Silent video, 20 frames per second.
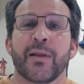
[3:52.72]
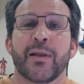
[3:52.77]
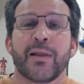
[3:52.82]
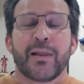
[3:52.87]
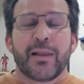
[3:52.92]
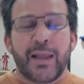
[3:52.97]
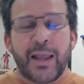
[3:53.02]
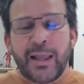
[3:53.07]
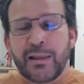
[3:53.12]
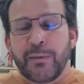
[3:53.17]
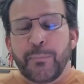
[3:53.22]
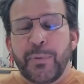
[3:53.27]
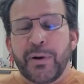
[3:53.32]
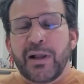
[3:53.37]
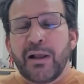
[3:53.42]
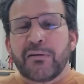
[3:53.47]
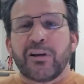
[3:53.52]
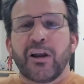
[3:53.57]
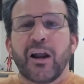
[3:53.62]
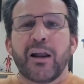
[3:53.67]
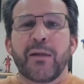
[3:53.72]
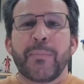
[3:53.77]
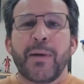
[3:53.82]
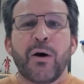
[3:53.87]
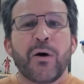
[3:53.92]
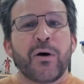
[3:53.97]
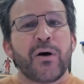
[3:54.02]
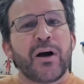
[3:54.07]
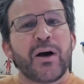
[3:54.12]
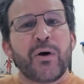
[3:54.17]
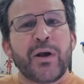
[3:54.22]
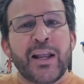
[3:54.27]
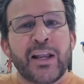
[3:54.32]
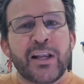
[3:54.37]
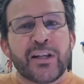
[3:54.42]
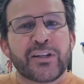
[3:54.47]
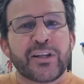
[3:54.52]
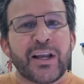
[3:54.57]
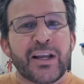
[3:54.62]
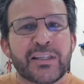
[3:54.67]
And the book I'm talking about
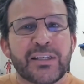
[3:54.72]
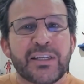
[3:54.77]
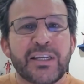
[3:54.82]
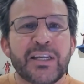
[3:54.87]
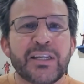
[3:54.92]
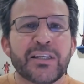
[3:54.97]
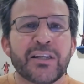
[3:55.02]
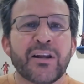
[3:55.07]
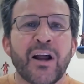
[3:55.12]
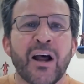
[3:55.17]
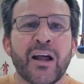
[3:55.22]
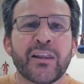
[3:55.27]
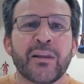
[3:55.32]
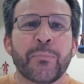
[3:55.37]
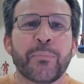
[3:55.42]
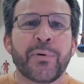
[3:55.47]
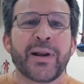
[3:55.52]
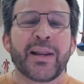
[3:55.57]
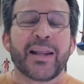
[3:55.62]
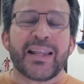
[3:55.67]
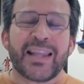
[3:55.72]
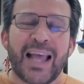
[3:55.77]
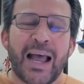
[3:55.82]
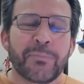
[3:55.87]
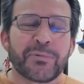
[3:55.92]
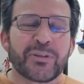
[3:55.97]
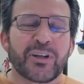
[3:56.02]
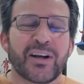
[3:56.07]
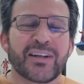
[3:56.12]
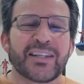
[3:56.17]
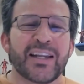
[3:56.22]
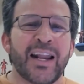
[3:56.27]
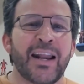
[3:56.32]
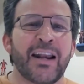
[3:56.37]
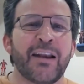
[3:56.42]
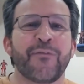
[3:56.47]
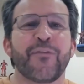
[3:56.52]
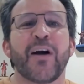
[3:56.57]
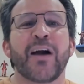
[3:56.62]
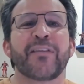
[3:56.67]
is A Season on the Brink. Now, I'm sorry, I said
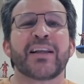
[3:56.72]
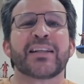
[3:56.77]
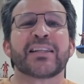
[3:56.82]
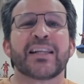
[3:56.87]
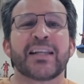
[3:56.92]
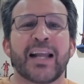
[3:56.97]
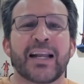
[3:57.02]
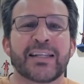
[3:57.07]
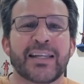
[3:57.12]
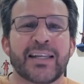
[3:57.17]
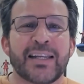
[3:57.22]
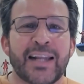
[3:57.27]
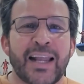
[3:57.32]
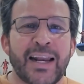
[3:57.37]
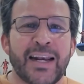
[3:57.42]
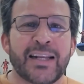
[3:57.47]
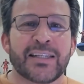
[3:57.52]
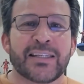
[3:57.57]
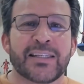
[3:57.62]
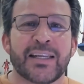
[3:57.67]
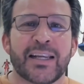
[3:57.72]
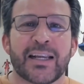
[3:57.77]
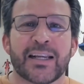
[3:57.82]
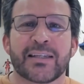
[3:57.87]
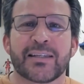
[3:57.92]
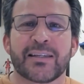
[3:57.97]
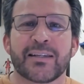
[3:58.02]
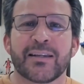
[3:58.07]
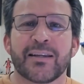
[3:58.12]
85. That's in 1986.